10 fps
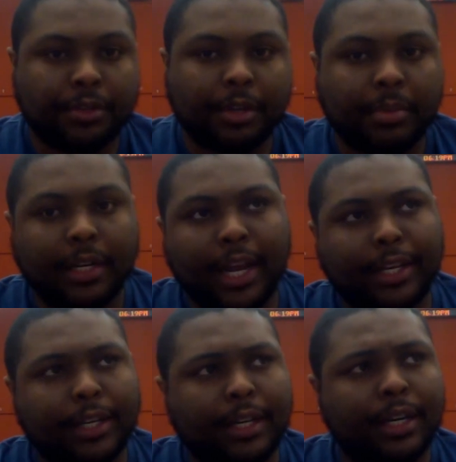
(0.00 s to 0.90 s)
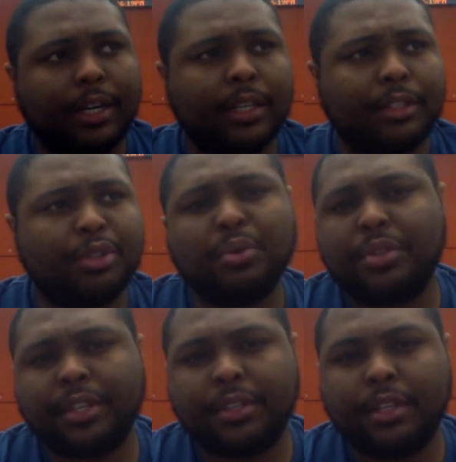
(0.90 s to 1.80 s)
something like
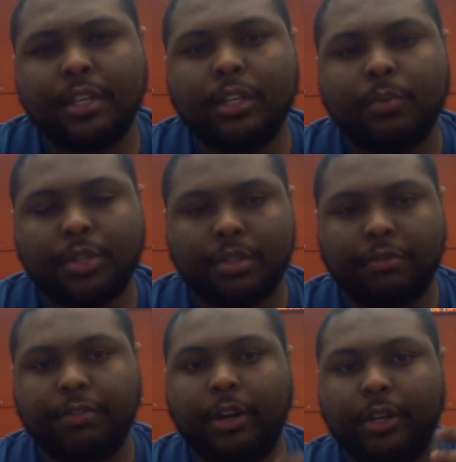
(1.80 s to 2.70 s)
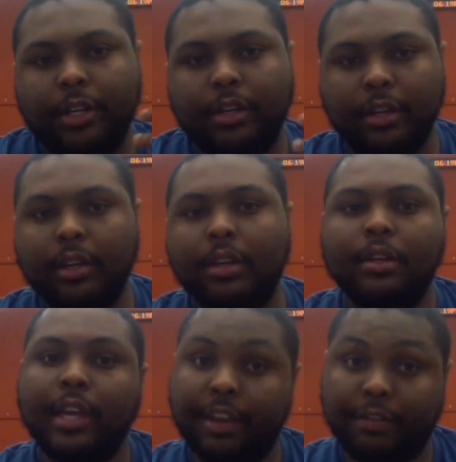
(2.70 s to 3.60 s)
216, which is a fairly
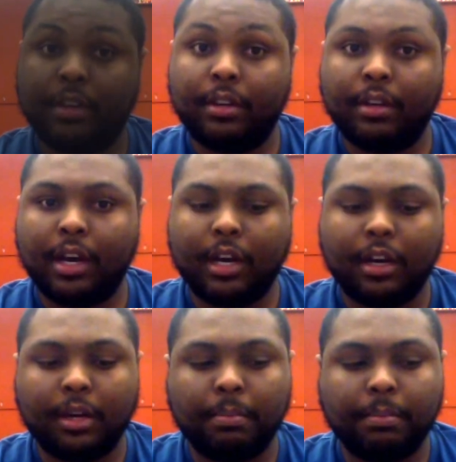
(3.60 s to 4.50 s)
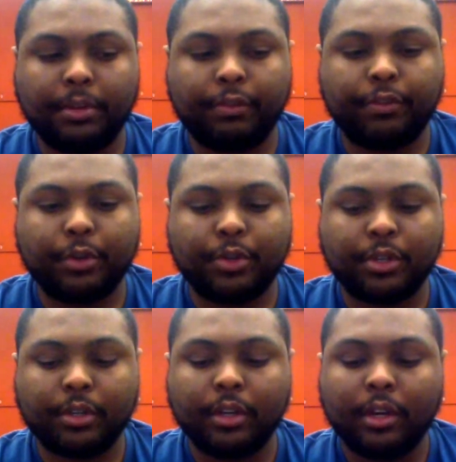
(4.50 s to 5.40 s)
heavy
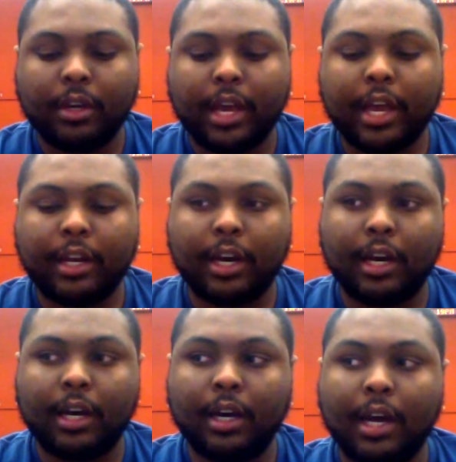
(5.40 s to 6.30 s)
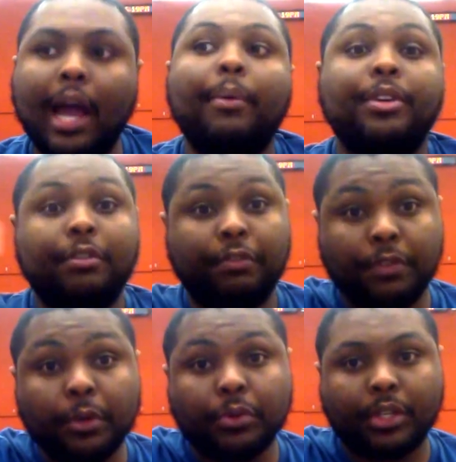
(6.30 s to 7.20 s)
diffusion, and I would
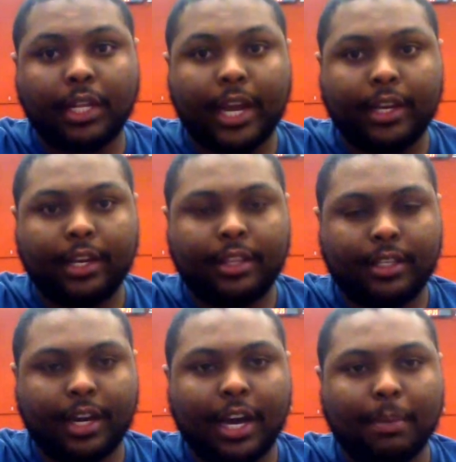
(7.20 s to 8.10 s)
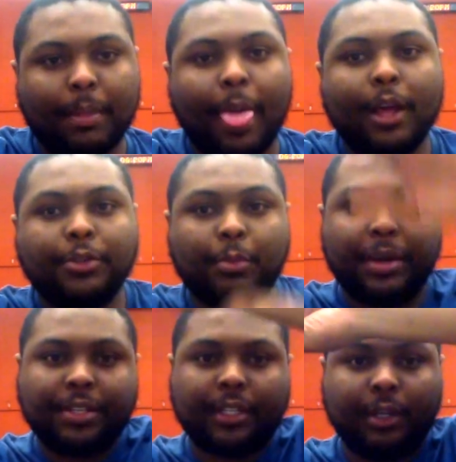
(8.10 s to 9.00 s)
diffuse a light in the top. So
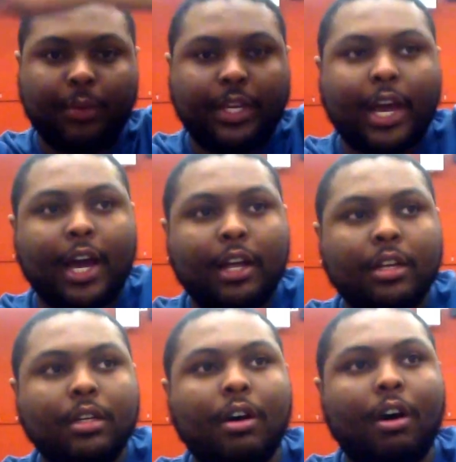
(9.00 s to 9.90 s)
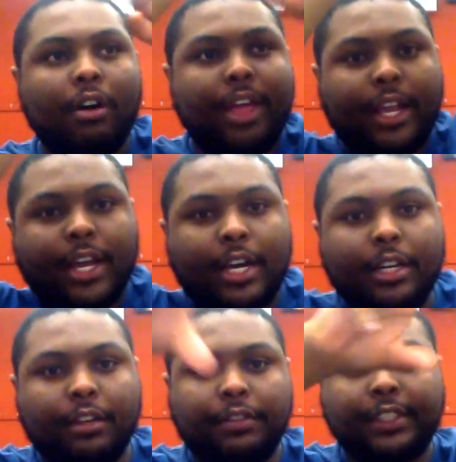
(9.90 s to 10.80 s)
basically, we got all that kind
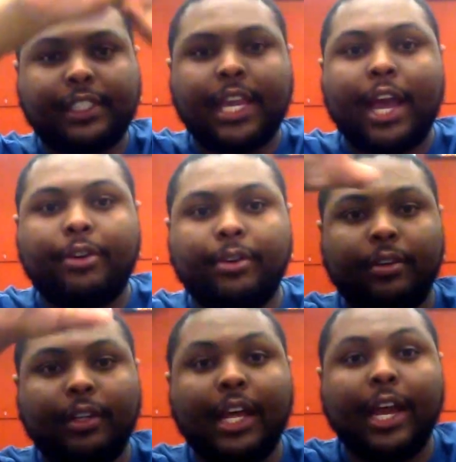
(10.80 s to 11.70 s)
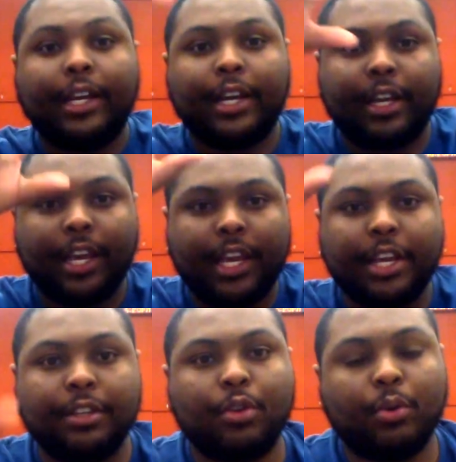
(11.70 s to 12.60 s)
of scattered light, kind of
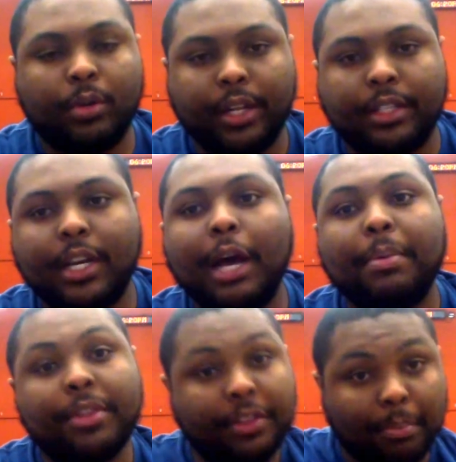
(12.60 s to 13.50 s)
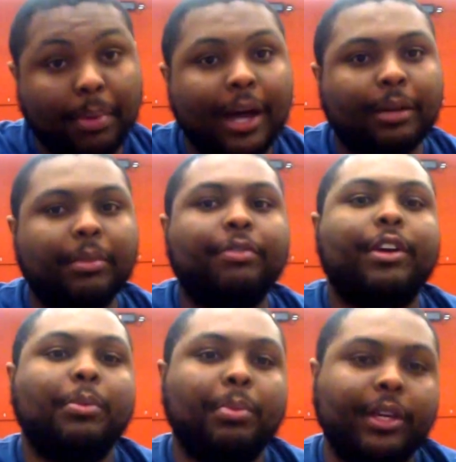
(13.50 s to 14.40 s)
haze going on at the top, and then at the bottom, the
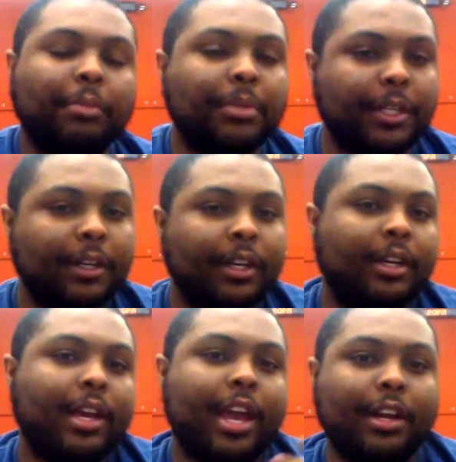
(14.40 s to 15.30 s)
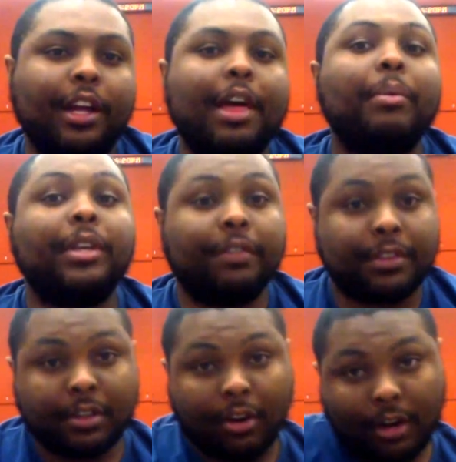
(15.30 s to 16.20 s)
frame would be empty, and that would give us
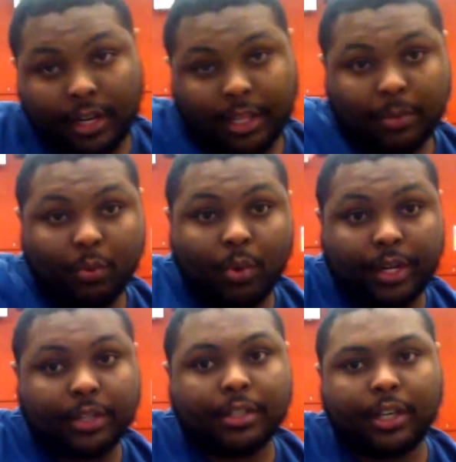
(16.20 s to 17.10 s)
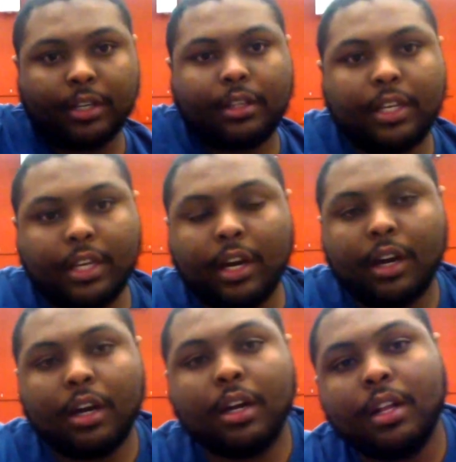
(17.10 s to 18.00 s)
the hard light that we wanted to hit
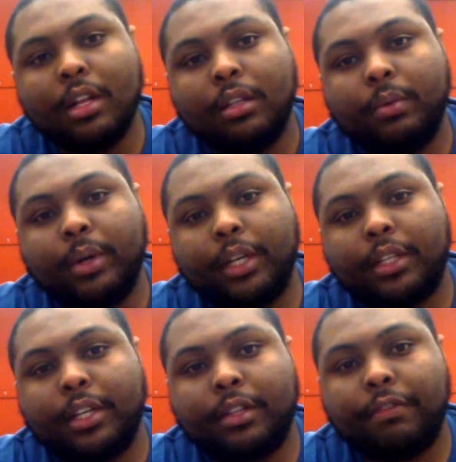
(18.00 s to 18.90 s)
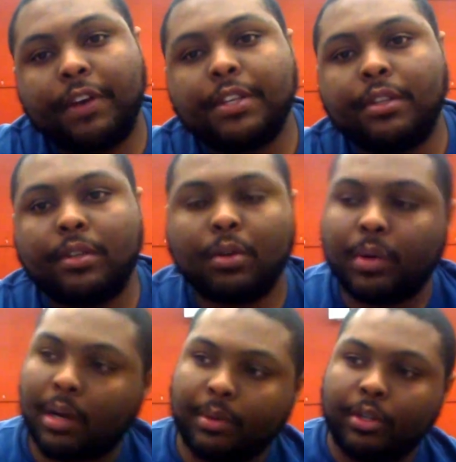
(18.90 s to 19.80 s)
the faces. So what
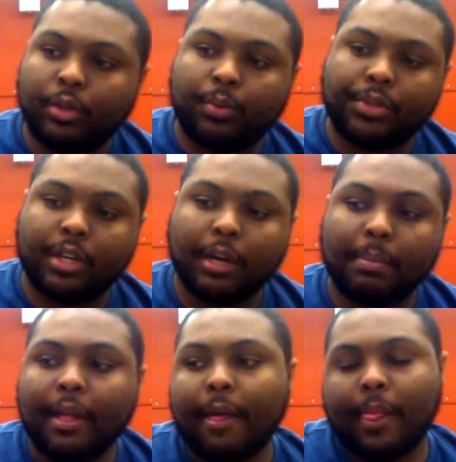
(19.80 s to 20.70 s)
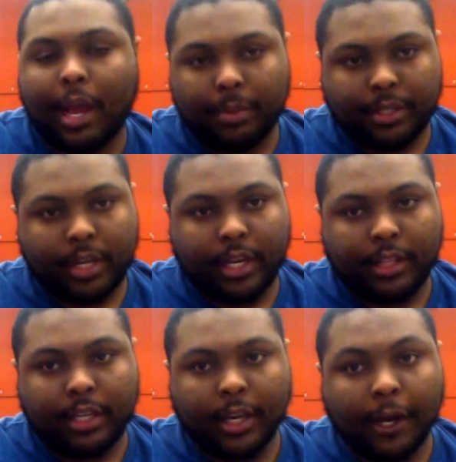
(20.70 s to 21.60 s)
I would do is I would take
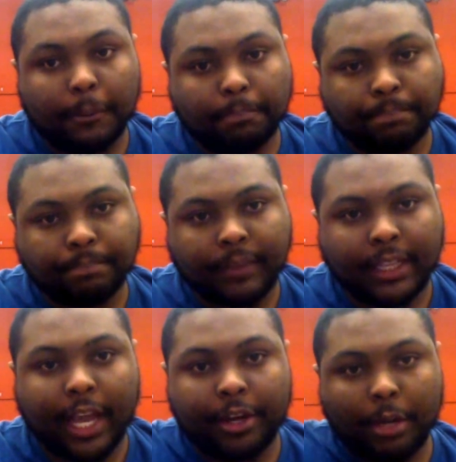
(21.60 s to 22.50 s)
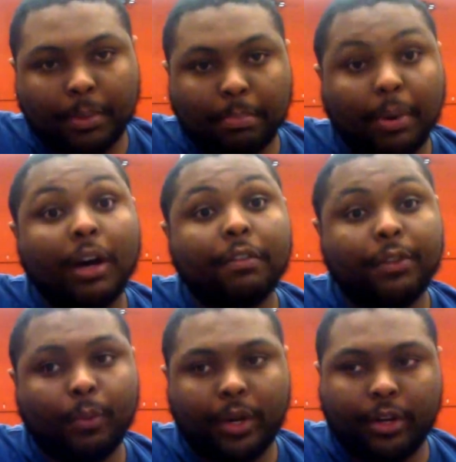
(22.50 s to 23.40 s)
the light up above
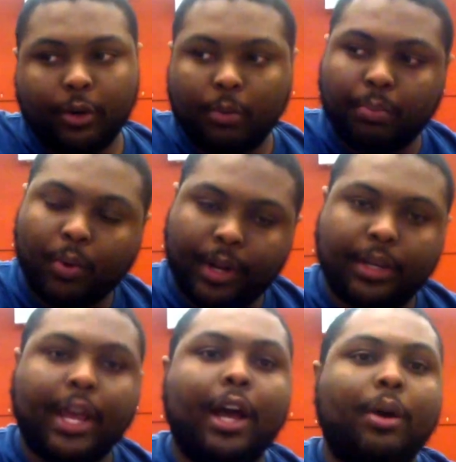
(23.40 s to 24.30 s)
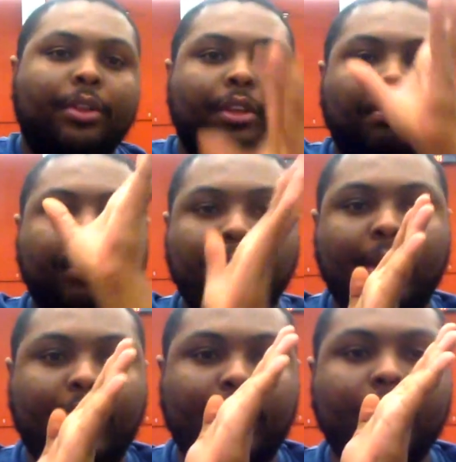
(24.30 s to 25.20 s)
the window, point it down, and then put
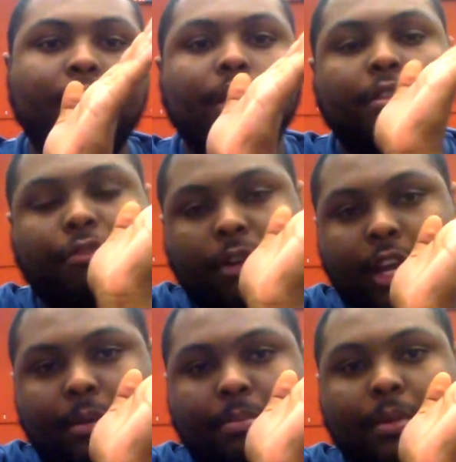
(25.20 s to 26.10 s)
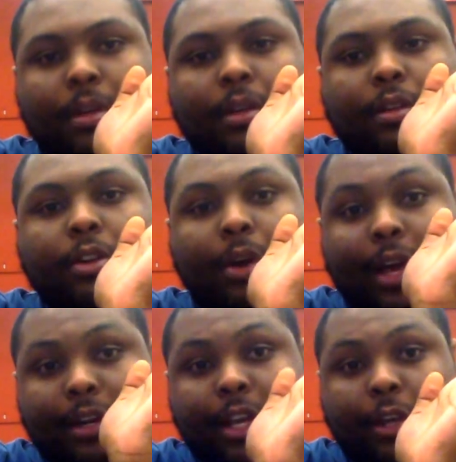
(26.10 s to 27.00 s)
my frame,
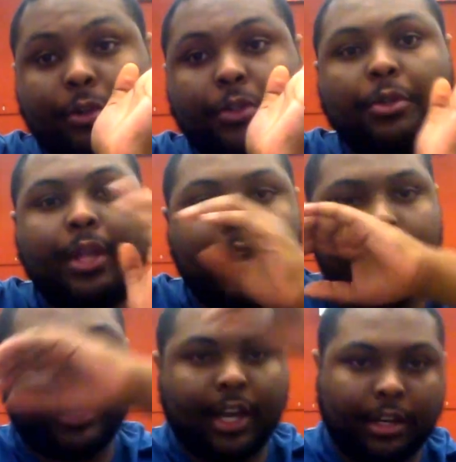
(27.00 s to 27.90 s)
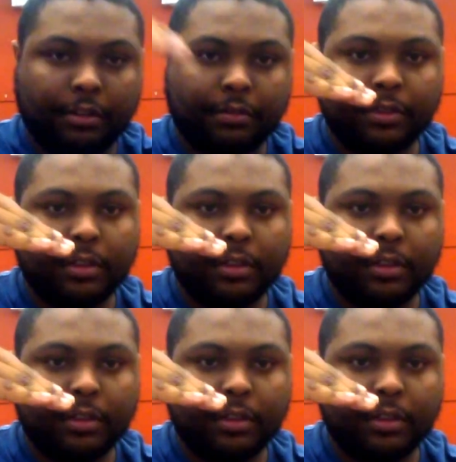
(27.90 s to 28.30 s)
at an angle so that it kind of,